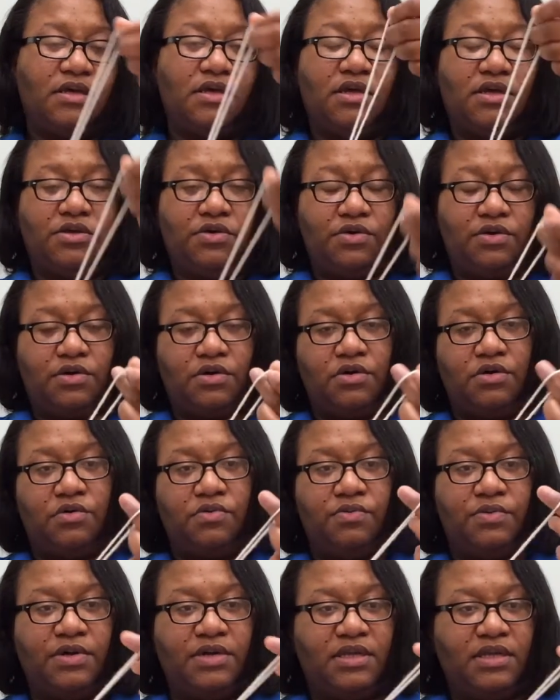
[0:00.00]
and you're gonna
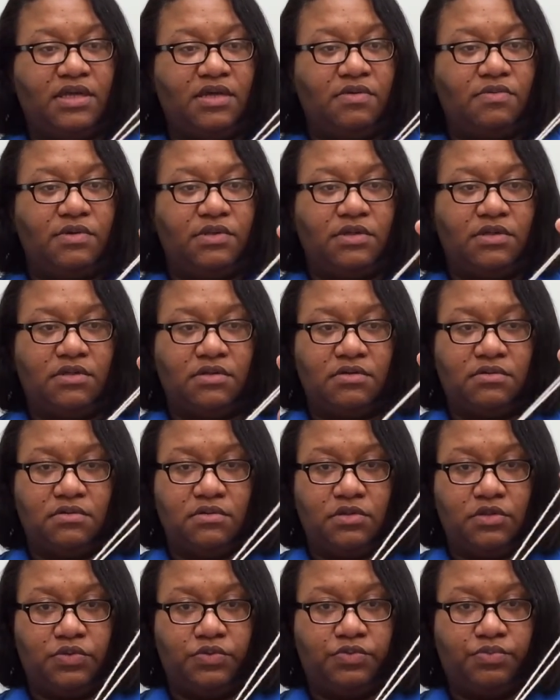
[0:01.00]
hold one end with the
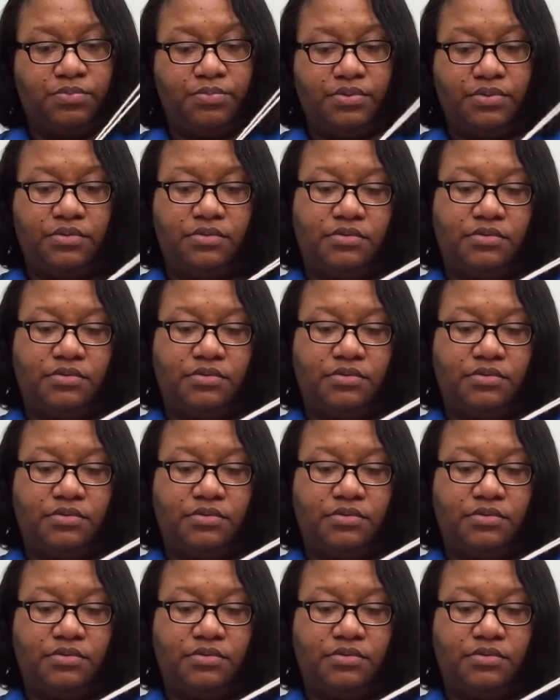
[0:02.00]
loop